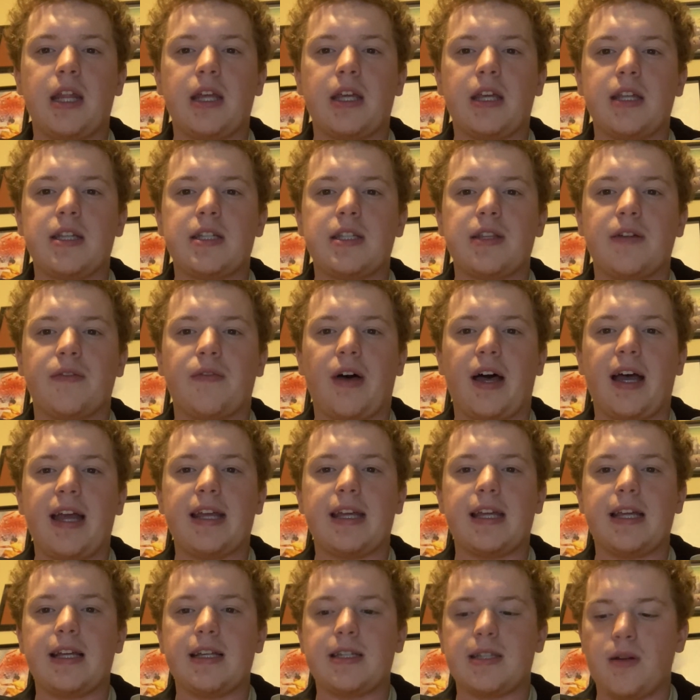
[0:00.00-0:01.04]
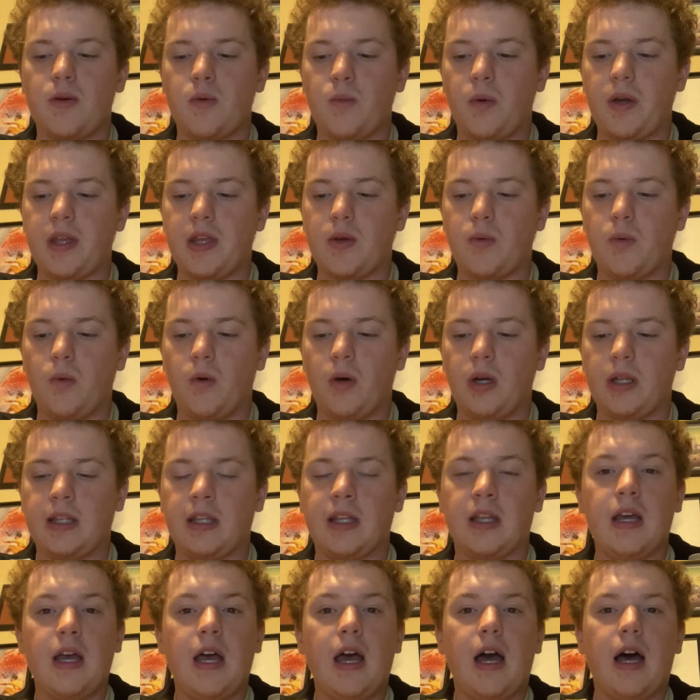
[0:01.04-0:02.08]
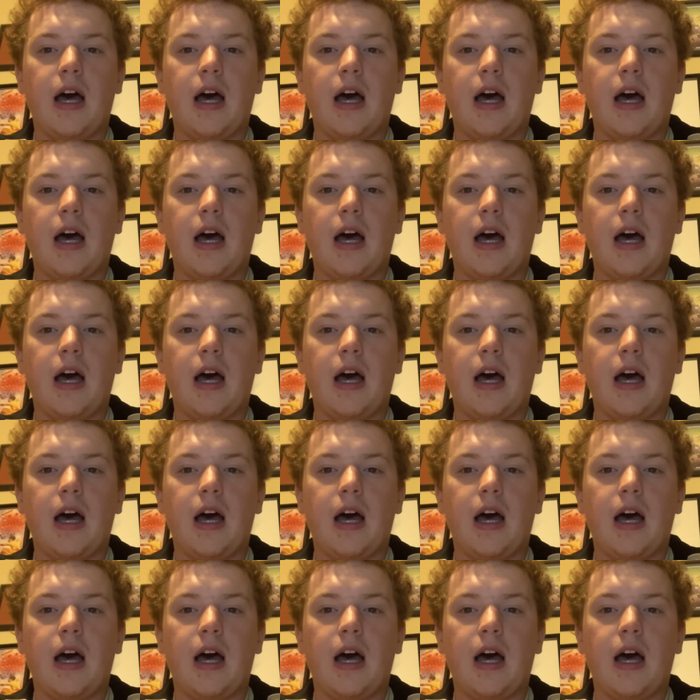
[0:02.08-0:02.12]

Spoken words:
against the Vikings in Week 1.